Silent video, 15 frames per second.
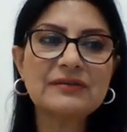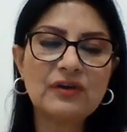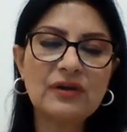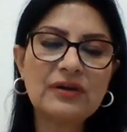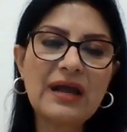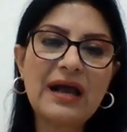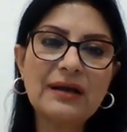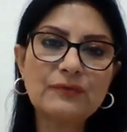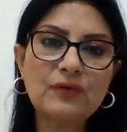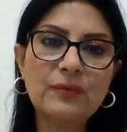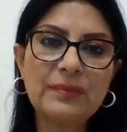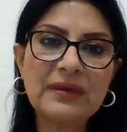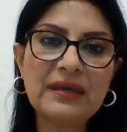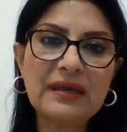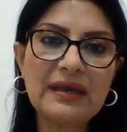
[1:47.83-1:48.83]
turn out to
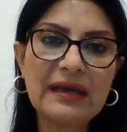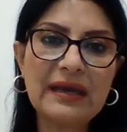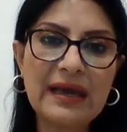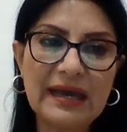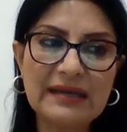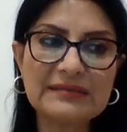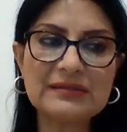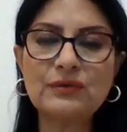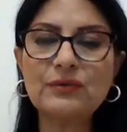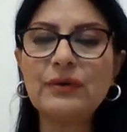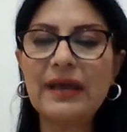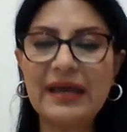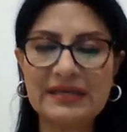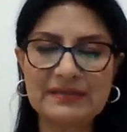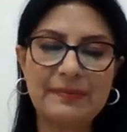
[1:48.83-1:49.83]
be as you
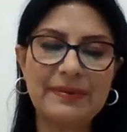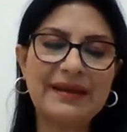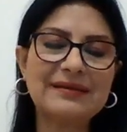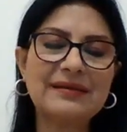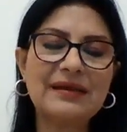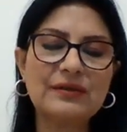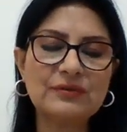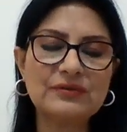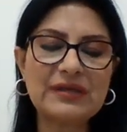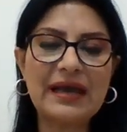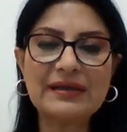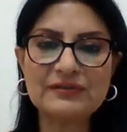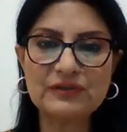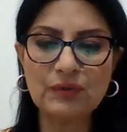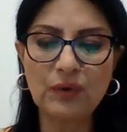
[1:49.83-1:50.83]
expected or
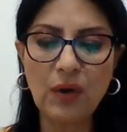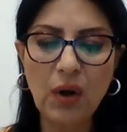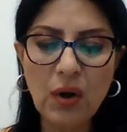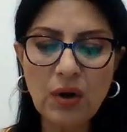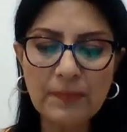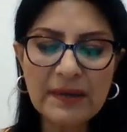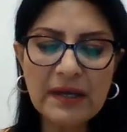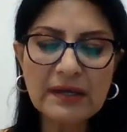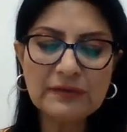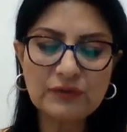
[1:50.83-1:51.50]
as you hope.